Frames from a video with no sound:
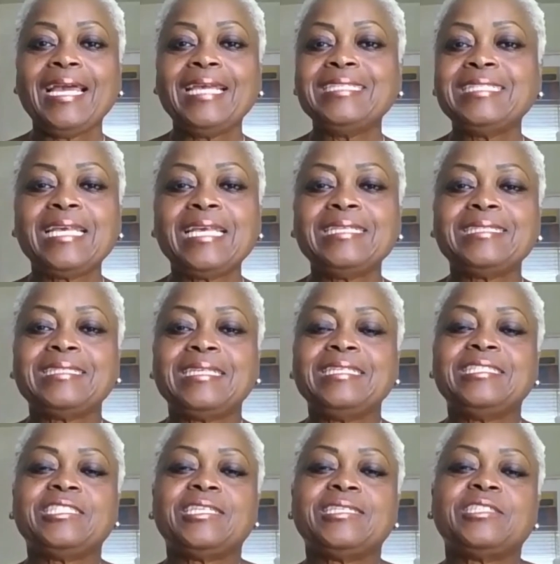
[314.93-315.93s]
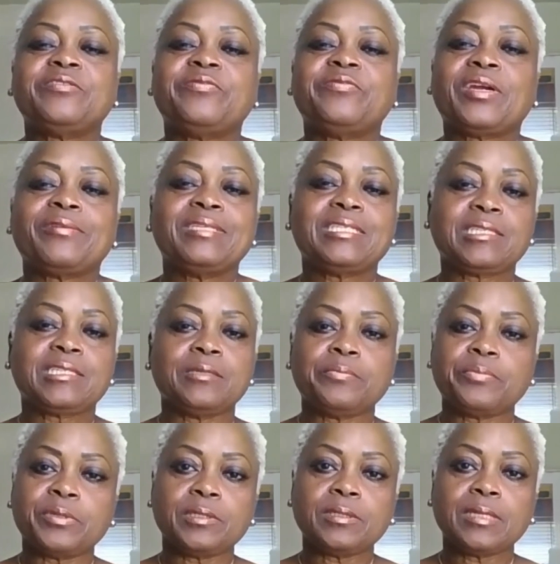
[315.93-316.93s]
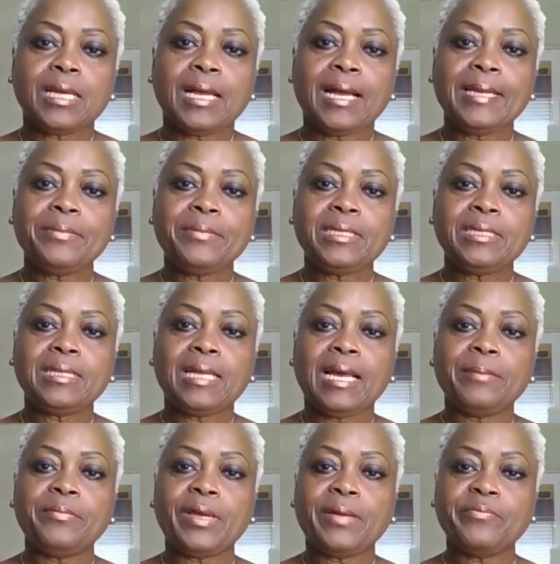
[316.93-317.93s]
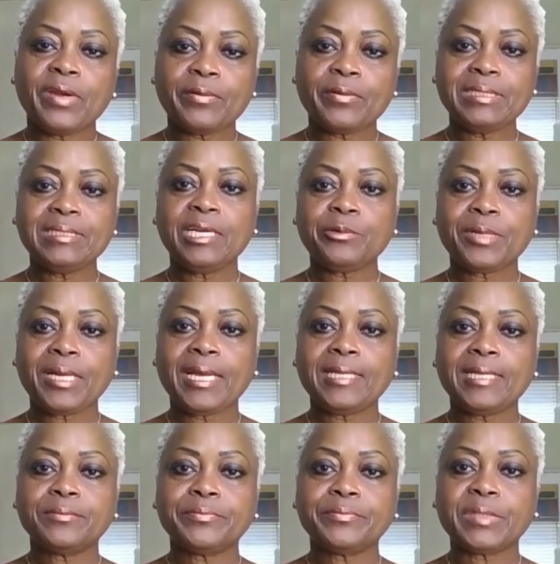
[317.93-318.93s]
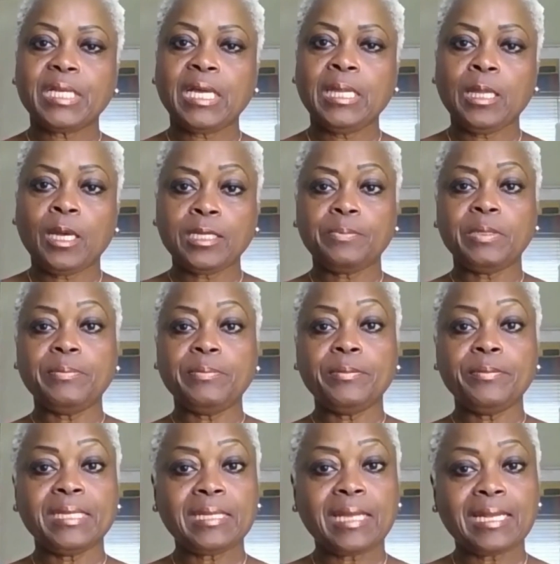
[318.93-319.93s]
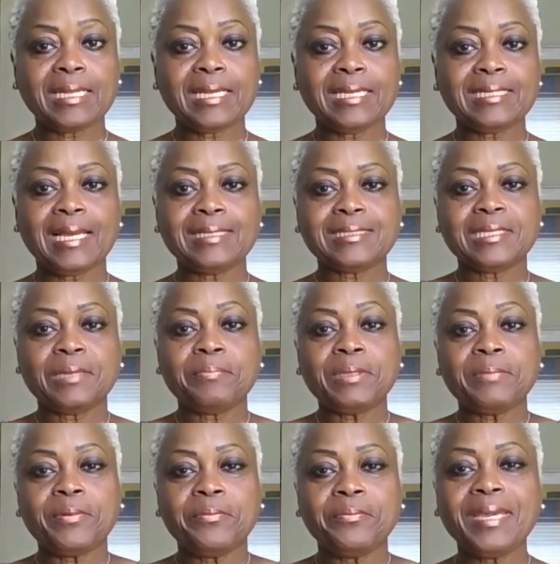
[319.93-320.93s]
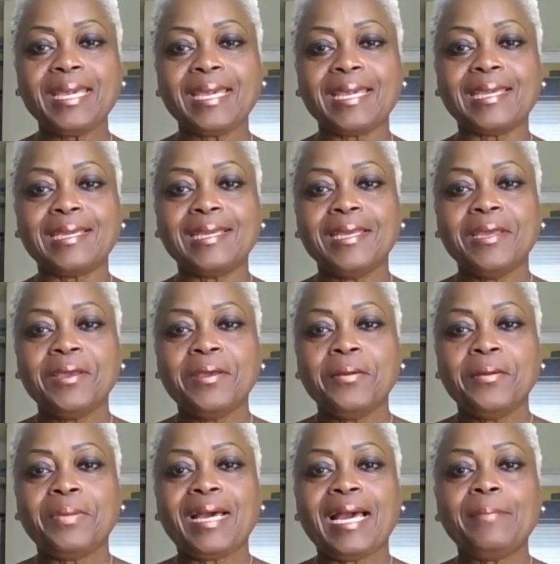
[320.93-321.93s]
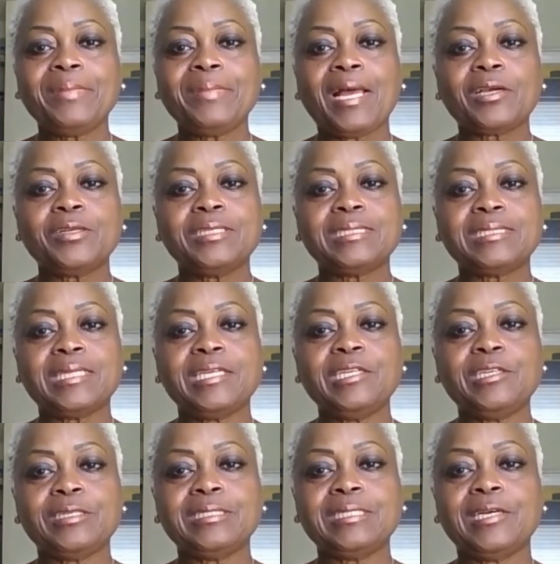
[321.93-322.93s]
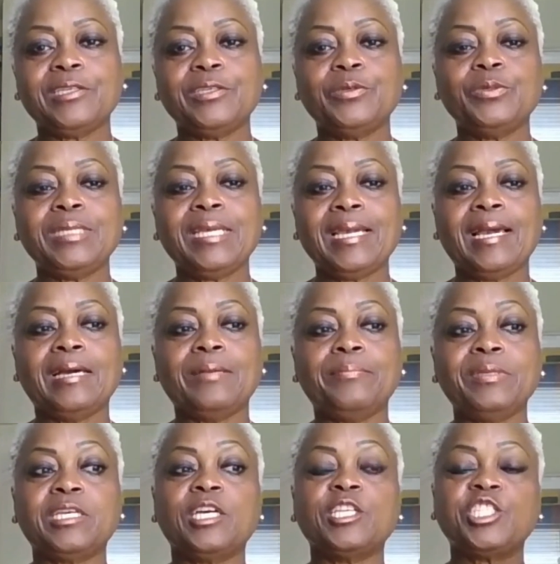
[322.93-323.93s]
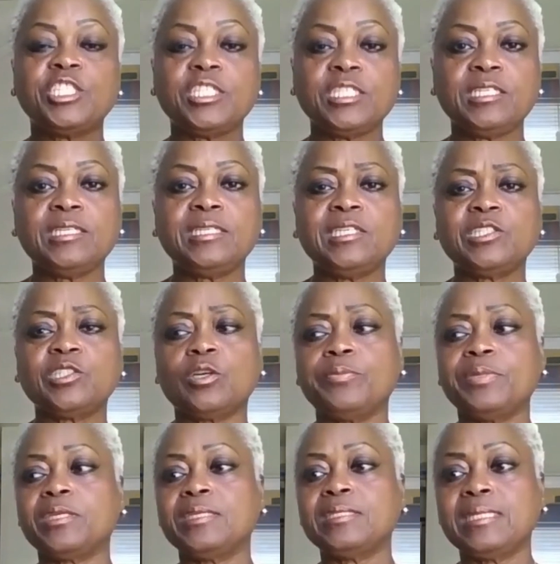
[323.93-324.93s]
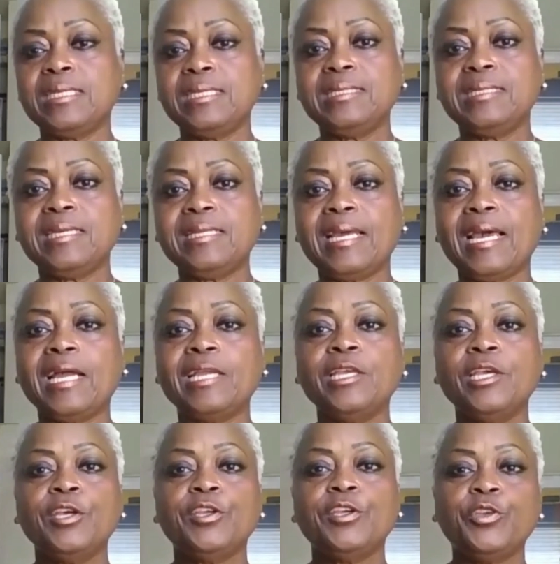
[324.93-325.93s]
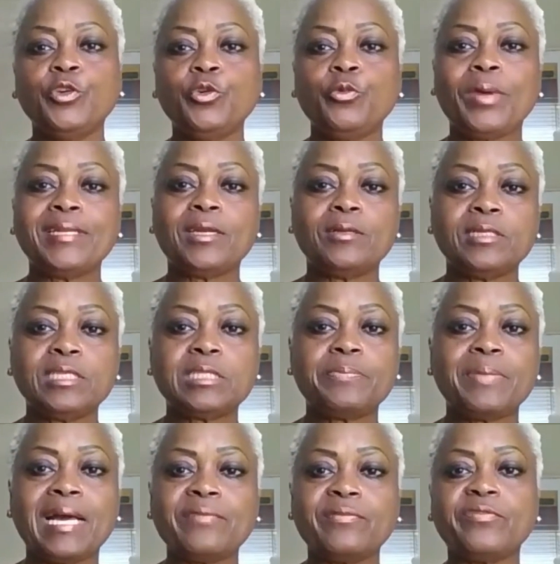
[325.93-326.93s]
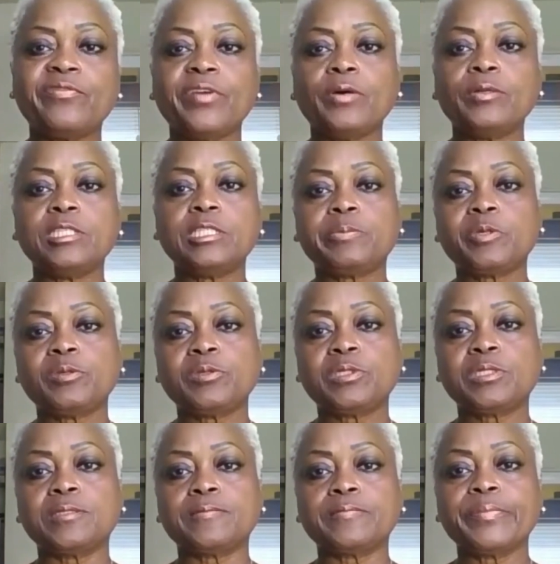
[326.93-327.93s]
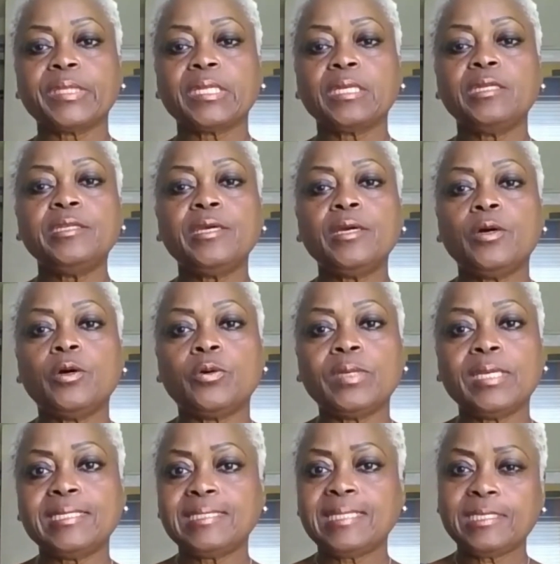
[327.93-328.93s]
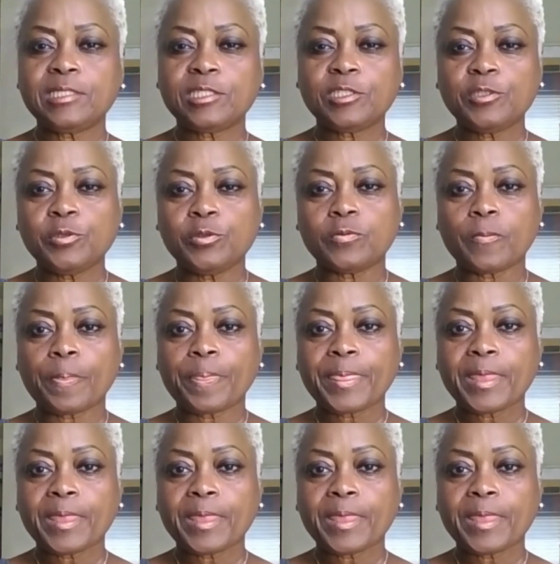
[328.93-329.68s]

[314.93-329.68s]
It's just very simple. I mean, I'm very direct. A lot of people may not like that. Some people may. But I'm not going to sit here and tell you, yeah, because she did this or because he did that, you went down this path and found this person. No, it takes two.